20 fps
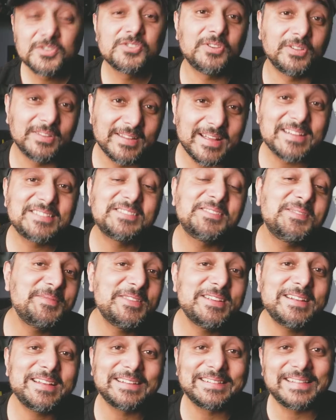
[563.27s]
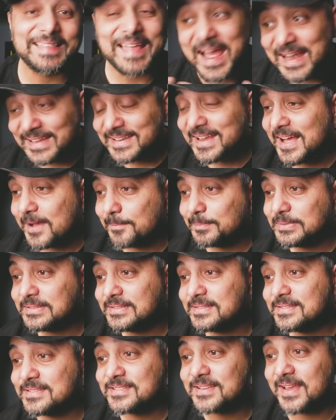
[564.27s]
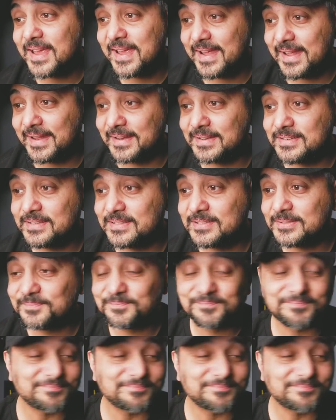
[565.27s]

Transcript: So, unless something like that happens and